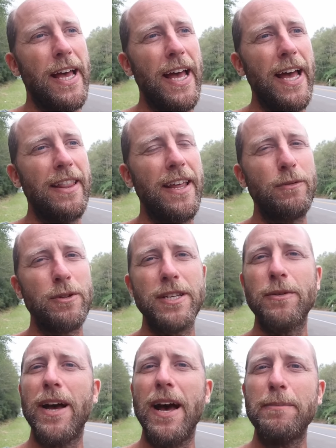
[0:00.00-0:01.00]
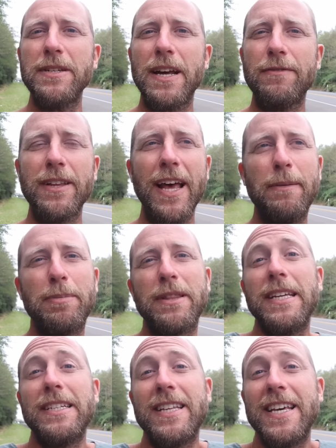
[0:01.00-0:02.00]
And then we'll see what happens after that.
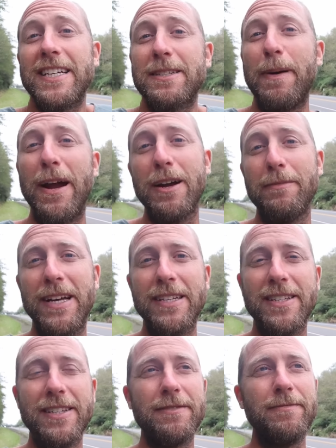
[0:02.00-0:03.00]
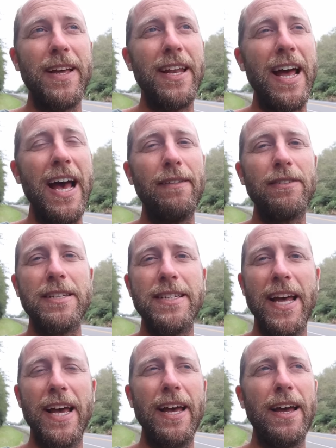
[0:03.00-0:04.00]
But these are the experiments, and I have to
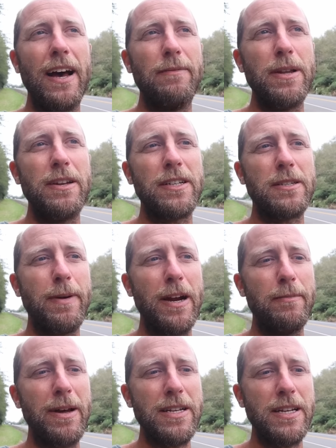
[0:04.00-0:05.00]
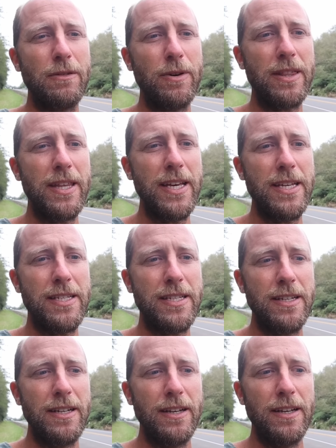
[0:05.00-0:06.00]
say, I've been experimenting with
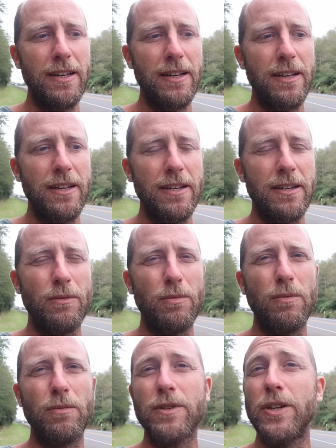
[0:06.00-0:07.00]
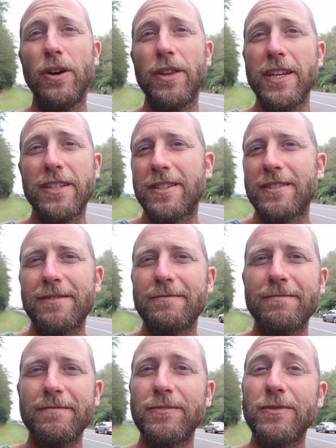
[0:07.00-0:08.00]
these, you know, these
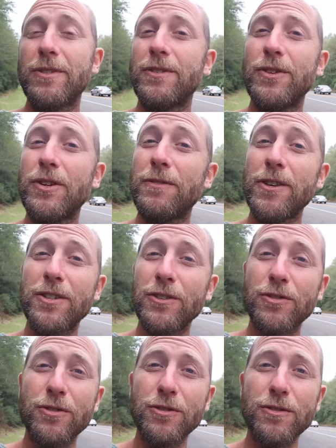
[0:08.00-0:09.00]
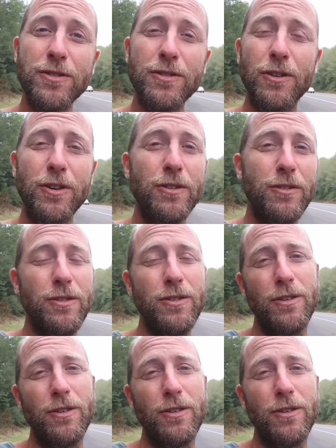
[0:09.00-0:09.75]
universal truths, or you,